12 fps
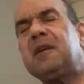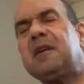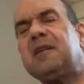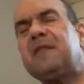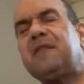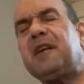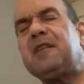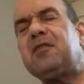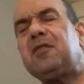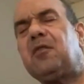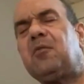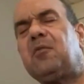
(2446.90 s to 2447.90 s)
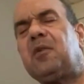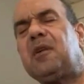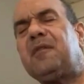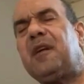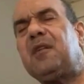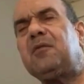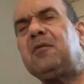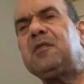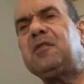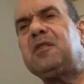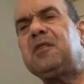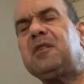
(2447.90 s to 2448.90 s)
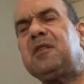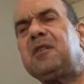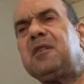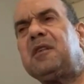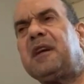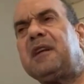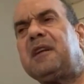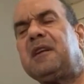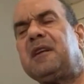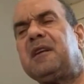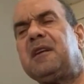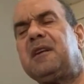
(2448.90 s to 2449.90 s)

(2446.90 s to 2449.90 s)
Like, if I don't, if I don't, like,